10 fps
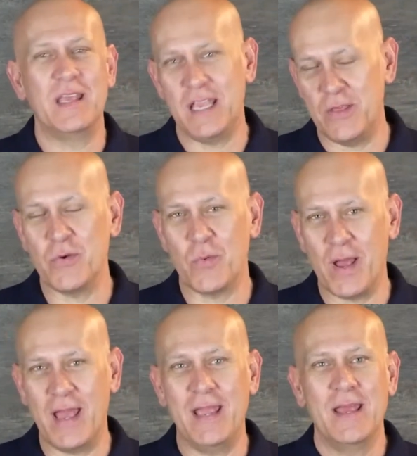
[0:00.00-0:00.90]
Either
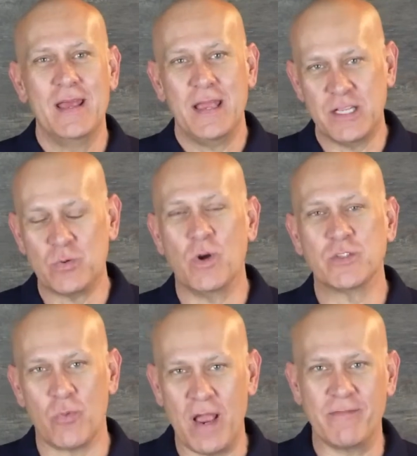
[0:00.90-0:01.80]
way, it's
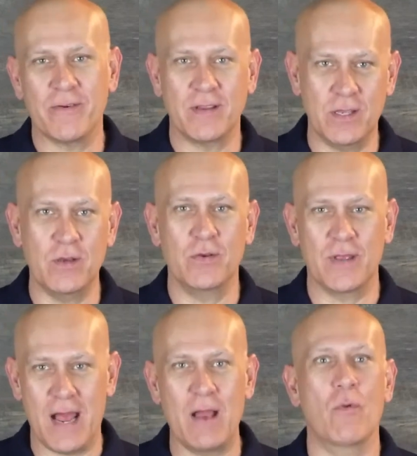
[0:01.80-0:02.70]
what's right for you
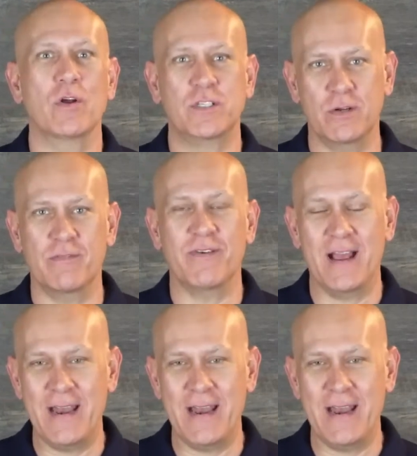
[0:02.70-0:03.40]
that I want you to find